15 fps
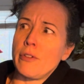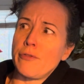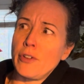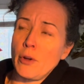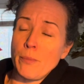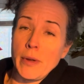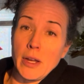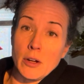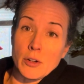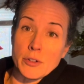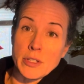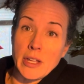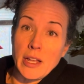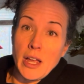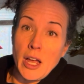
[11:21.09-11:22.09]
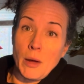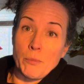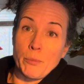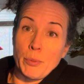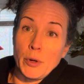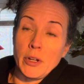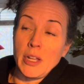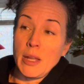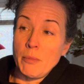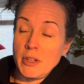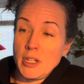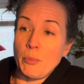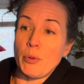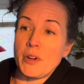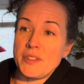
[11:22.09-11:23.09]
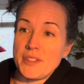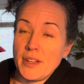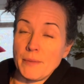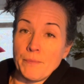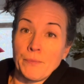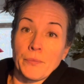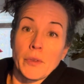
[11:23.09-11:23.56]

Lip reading: filmmakers that helped put him into prison.